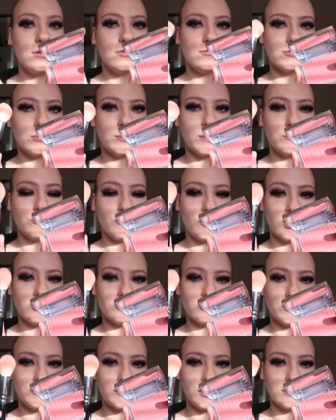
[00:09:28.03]
For my brush,
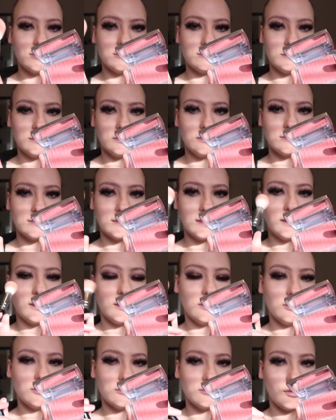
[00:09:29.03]
I'm going to be using
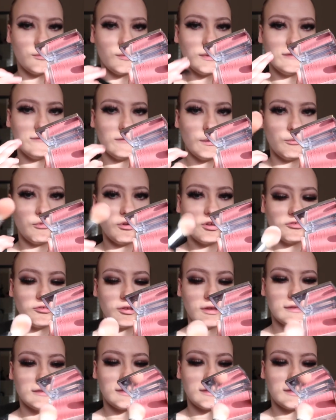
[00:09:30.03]
the Zoeva brushes.